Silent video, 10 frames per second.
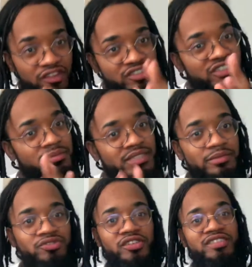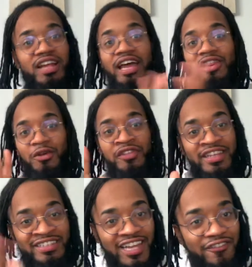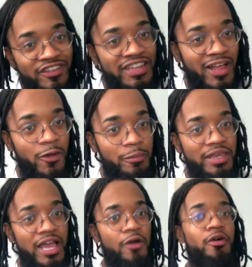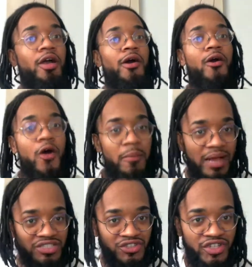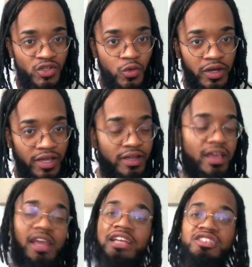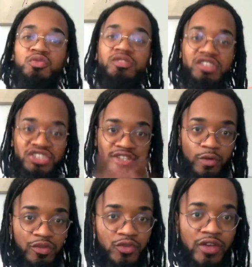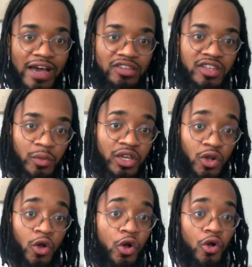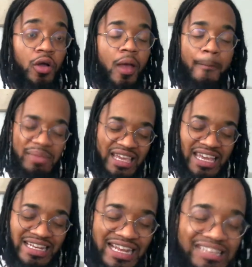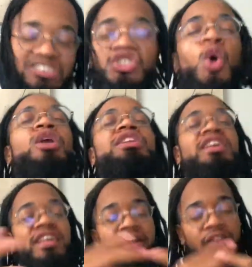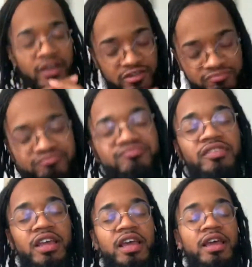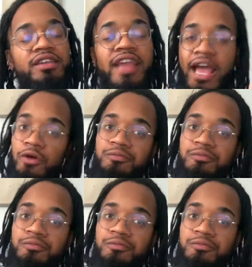are just some tips and tricks that I learned that definitely helped me out on my journey to quitting, and I just wanted to share with you guys so that we could all be in this job together. Now,